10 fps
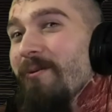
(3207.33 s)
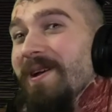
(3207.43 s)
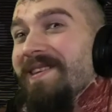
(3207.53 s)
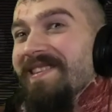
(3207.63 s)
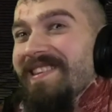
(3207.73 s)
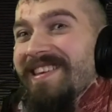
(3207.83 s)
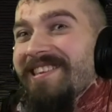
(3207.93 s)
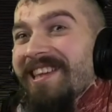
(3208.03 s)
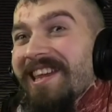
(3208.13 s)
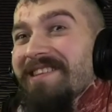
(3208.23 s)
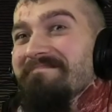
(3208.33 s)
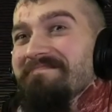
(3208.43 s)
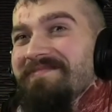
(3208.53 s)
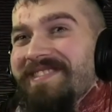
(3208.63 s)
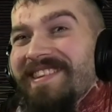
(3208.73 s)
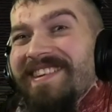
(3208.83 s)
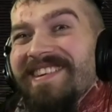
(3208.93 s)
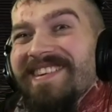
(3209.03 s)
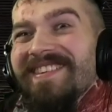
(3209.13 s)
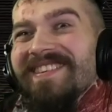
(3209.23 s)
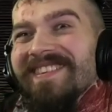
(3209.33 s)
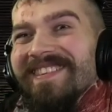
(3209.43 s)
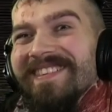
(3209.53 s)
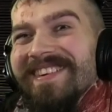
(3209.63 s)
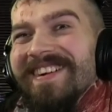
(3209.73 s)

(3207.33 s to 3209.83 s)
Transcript: we can eat him too.